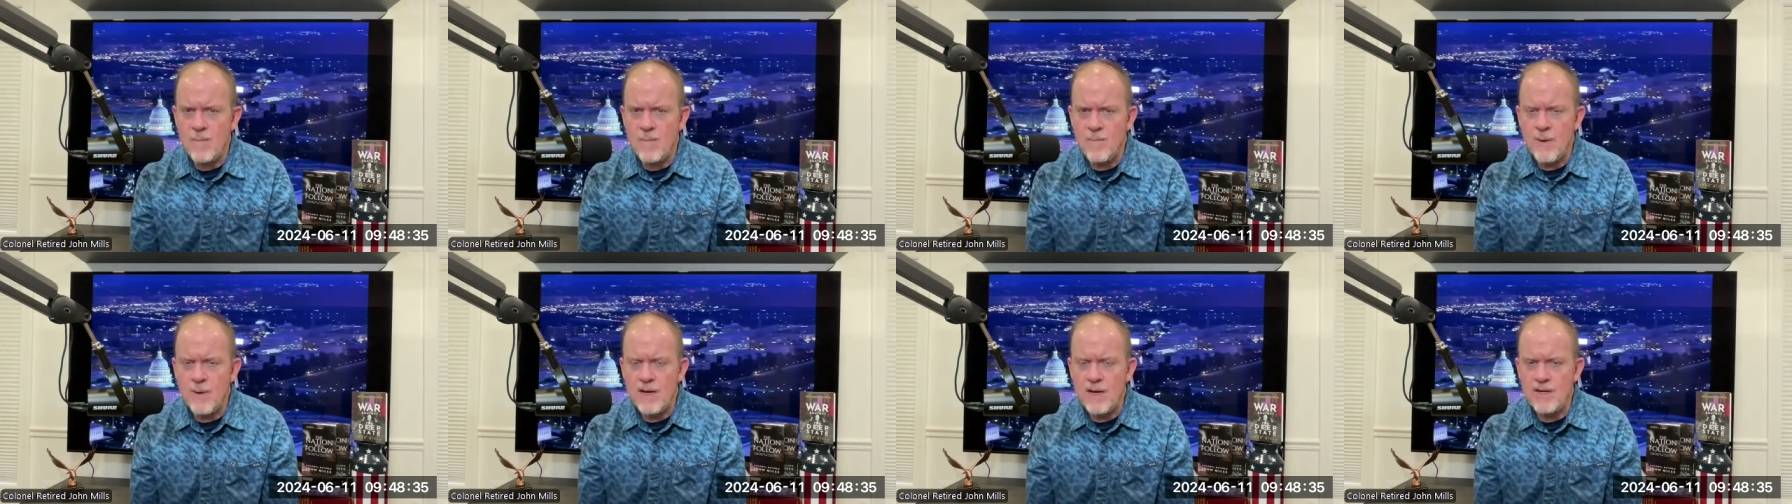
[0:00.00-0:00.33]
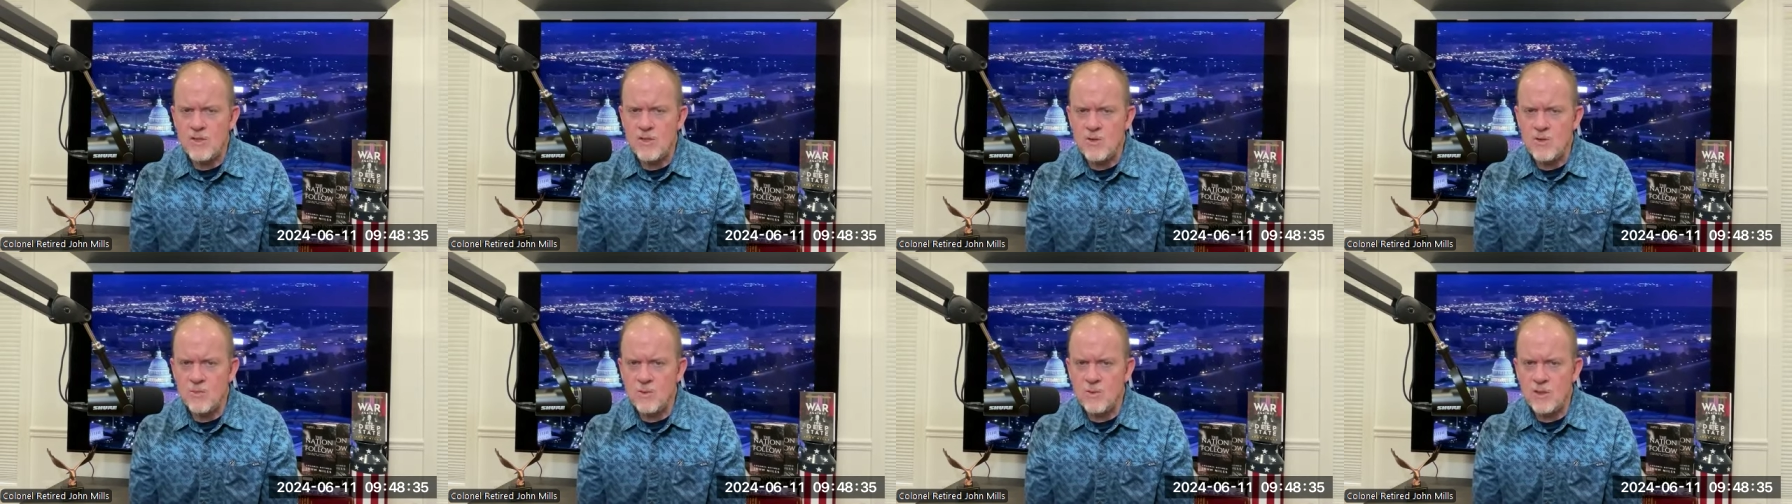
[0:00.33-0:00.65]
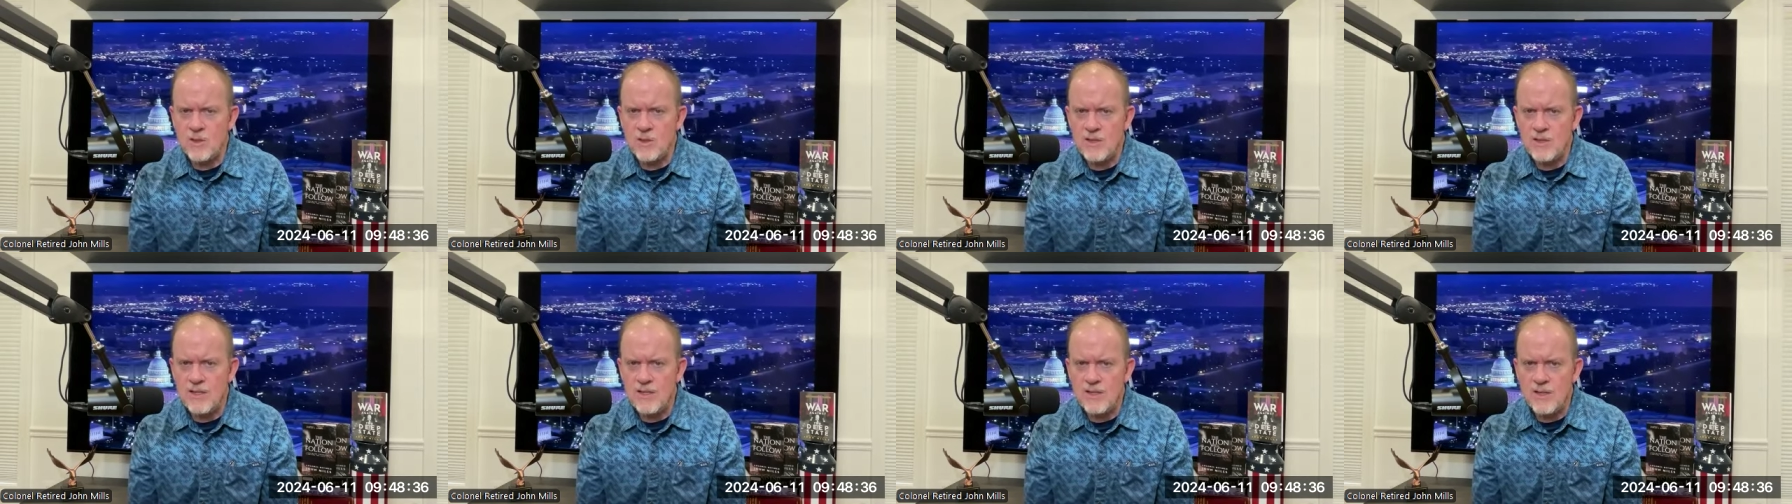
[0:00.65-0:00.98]
but it's
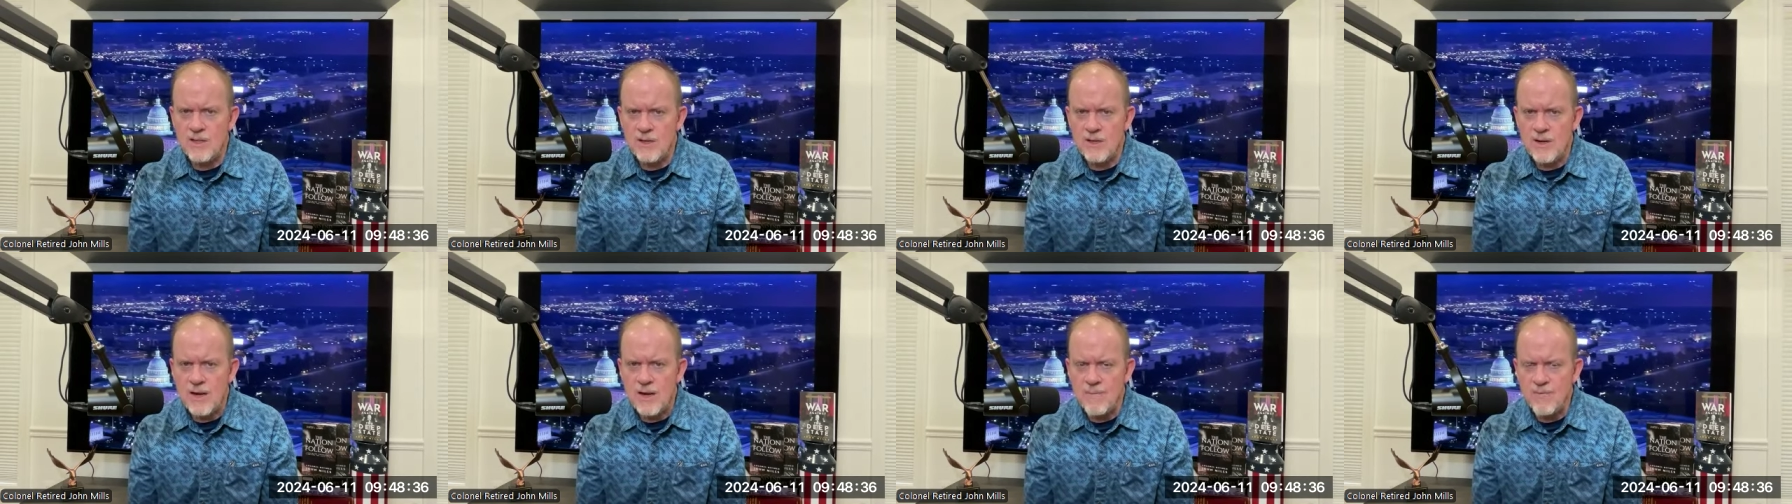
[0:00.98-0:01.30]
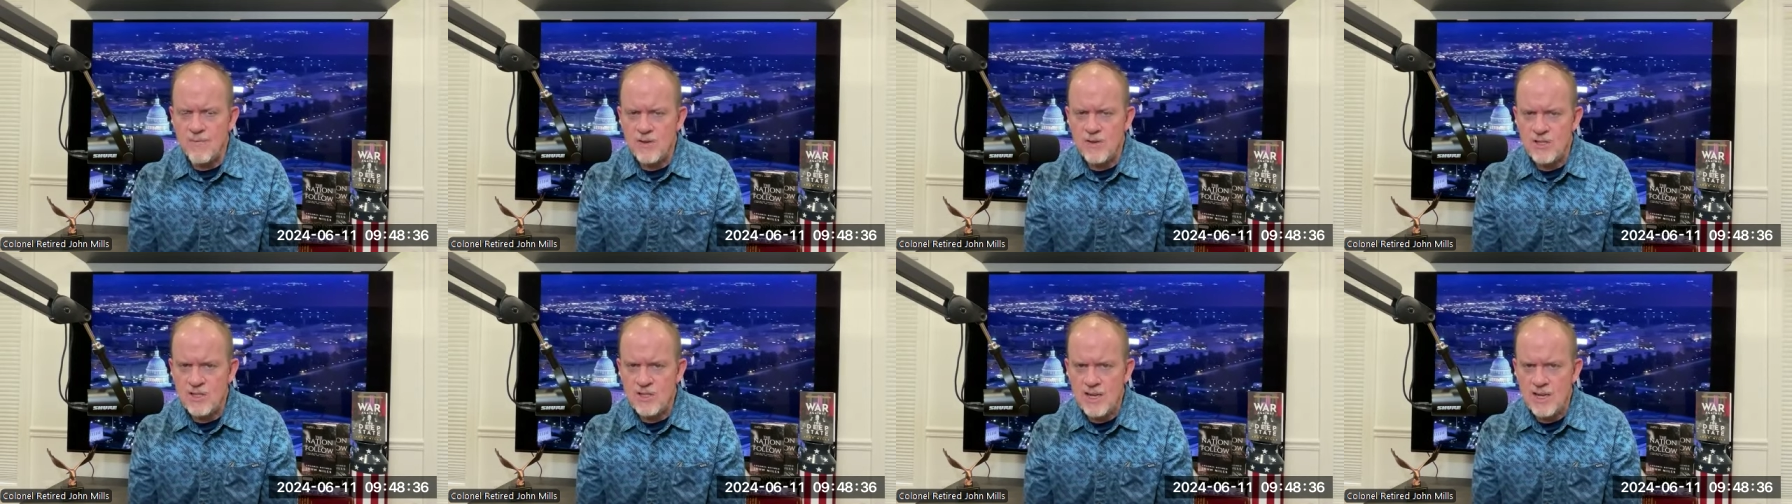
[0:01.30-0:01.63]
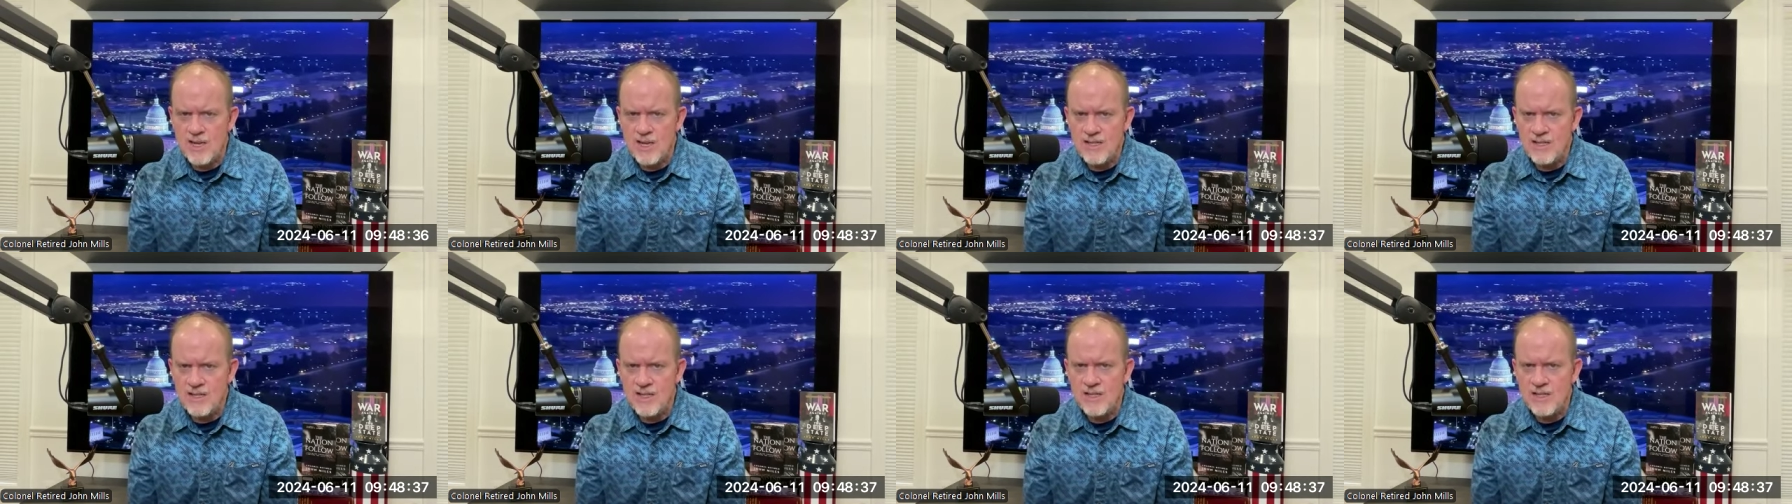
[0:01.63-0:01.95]
really they're
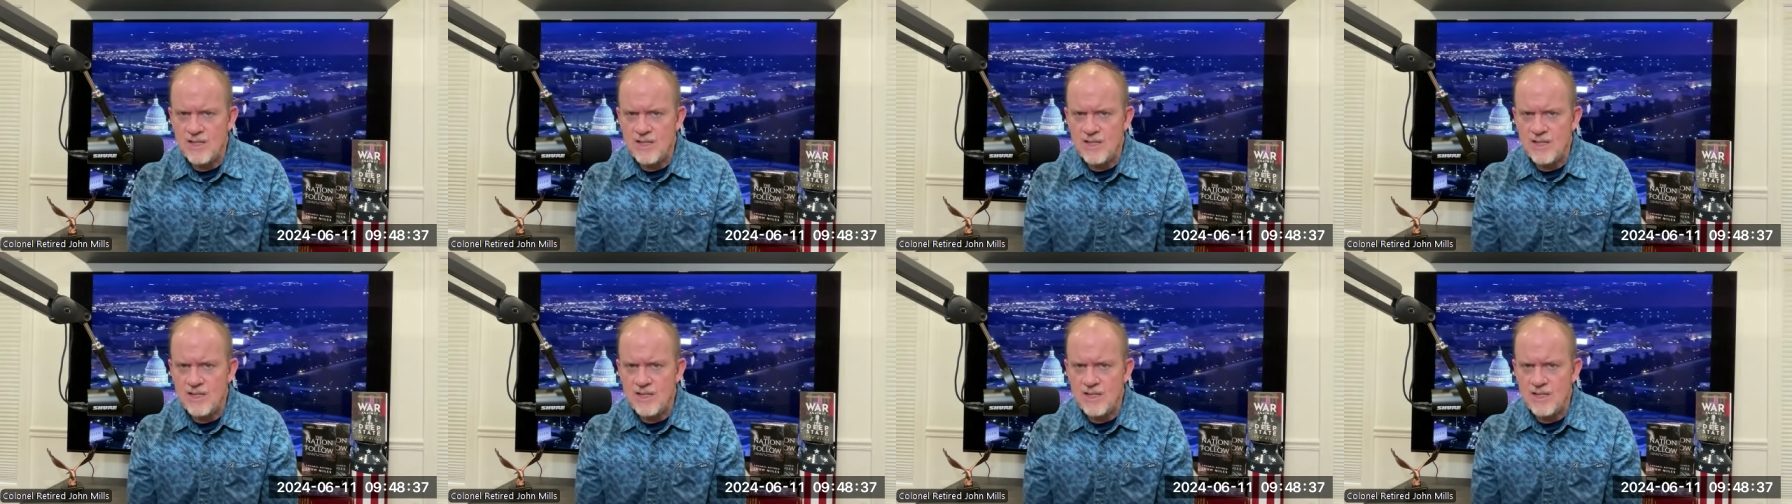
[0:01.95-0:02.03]
emphasizing